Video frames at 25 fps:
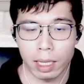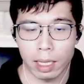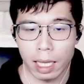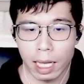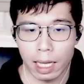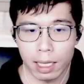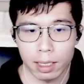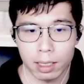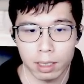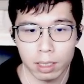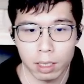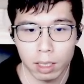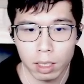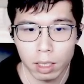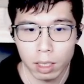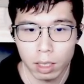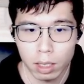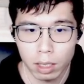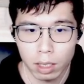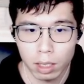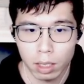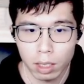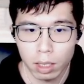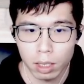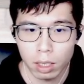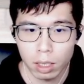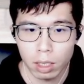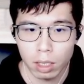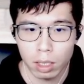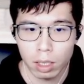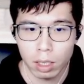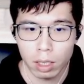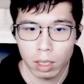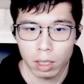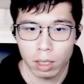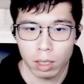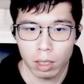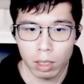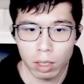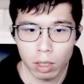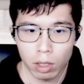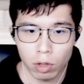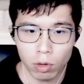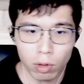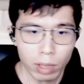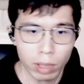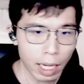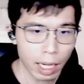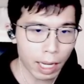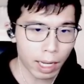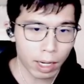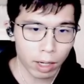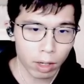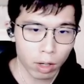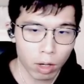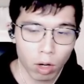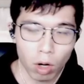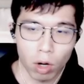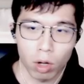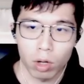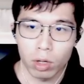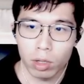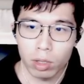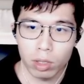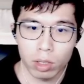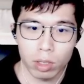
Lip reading: that you cannot